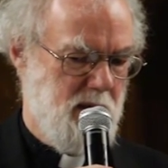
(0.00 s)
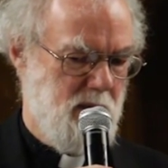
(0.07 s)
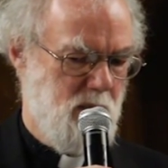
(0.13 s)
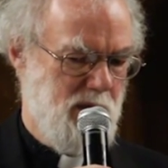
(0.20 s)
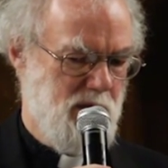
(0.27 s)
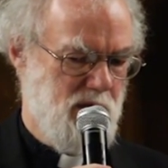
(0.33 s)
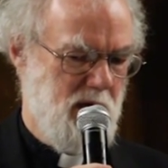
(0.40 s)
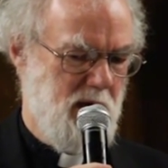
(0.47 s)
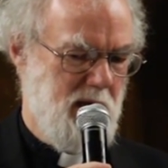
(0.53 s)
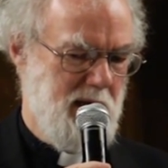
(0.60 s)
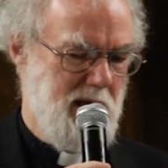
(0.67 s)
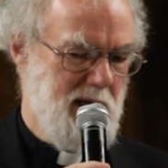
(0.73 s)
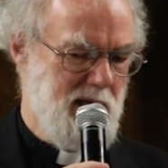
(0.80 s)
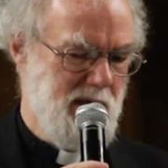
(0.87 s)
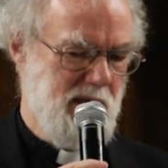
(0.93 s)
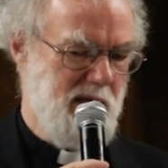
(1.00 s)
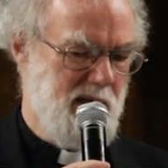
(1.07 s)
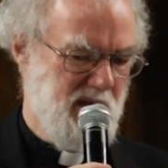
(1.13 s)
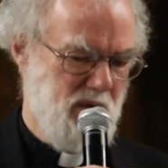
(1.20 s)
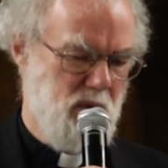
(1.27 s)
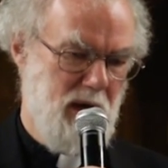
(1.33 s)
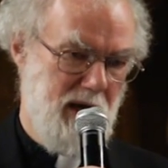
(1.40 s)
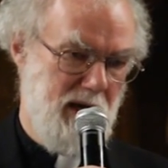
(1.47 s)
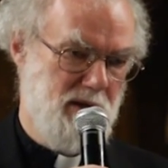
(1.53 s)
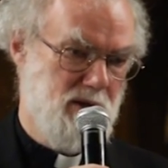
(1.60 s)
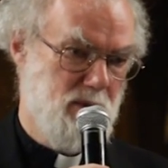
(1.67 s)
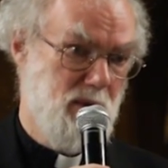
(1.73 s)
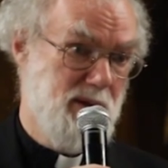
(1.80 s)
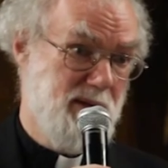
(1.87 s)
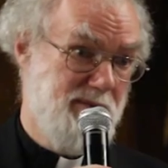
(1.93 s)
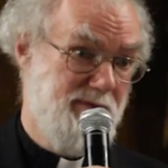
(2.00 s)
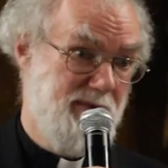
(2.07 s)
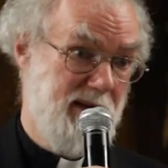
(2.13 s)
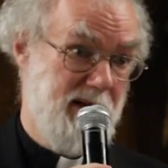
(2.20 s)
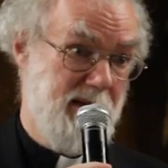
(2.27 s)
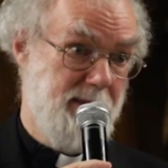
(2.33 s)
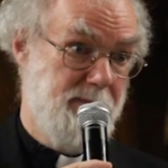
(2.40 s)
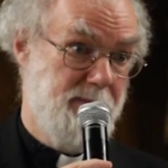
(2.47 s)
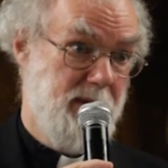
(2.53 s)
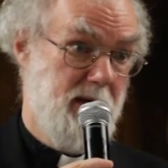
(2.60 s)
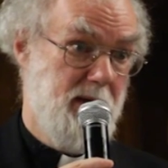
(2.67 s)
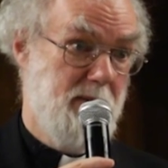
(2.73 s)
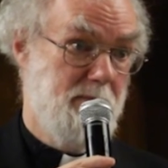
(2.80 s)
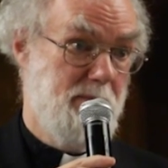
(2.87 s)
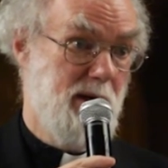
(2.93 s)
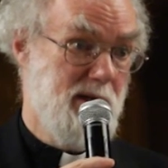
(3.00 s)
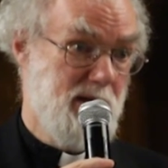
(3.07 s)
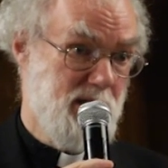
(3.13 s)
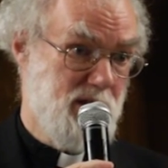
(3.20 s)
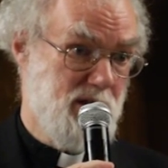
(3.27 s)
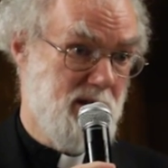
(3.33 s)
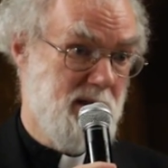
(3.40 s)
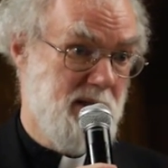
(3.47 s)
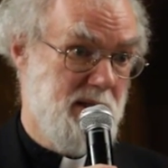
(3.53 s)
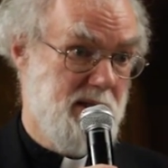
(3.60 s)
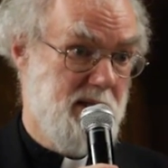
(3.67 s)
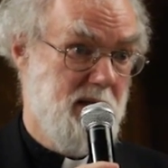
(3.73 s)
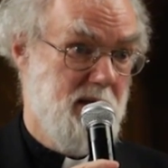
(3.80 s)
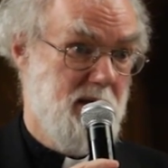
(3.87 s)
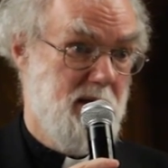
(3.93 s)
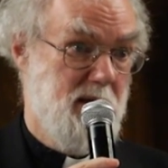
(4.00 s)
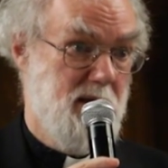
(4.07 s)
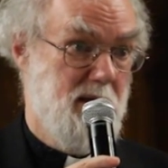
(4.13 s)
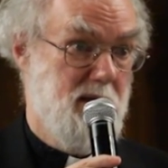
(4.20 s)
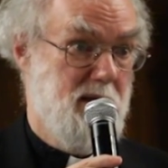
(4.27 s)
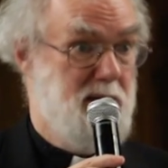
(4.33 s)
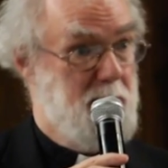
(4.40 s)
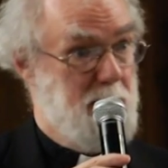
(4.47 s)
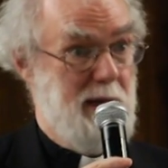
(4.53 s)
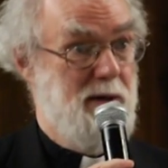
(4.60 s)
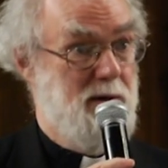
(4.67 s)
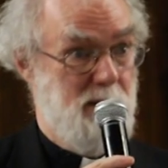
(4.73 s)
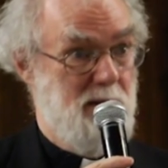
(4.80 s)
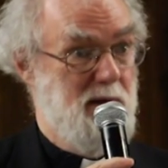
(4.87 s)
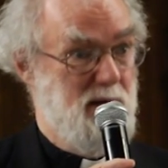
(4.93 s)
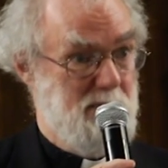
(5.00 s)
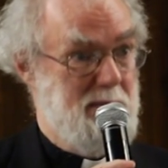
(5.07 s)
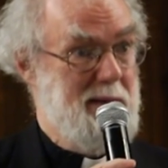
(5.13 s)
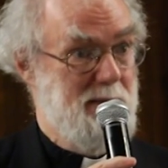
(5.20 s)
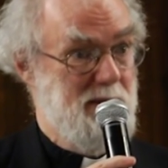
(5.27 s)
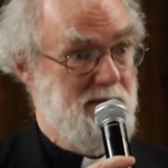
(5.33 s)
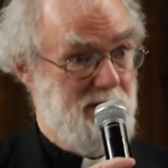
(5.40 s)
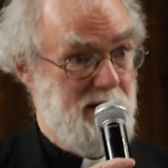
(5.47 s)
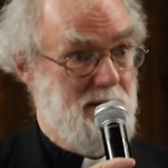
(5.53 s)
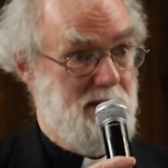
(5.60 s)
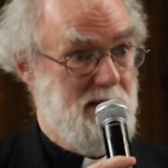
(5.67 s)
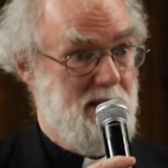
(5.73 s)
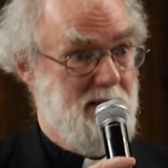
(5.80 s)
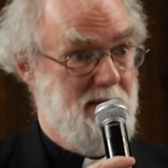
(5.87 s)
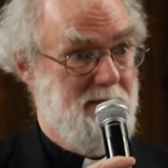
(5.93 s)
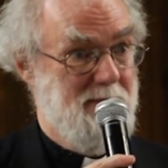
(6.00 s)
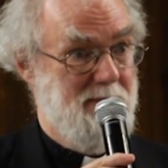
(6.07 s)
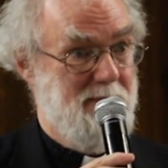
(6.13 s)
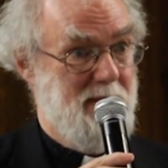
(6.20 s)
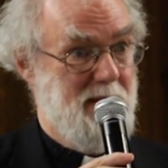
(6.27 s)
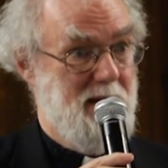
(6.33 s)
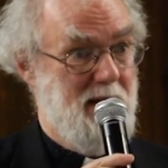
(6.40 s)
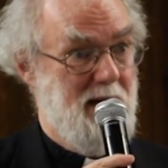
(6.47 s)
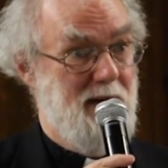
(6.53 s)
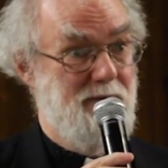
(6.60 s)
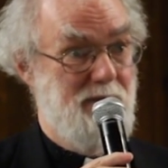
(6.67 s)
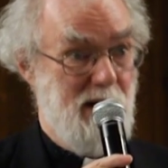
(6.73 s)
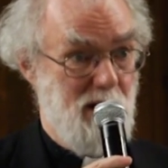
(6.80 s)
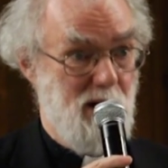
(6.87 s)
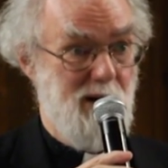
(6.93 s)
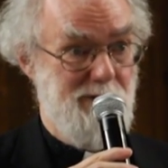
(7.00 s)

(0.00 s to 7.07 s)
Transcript: which are easily swayed towards fear. Politicians depend on those people's votes, and very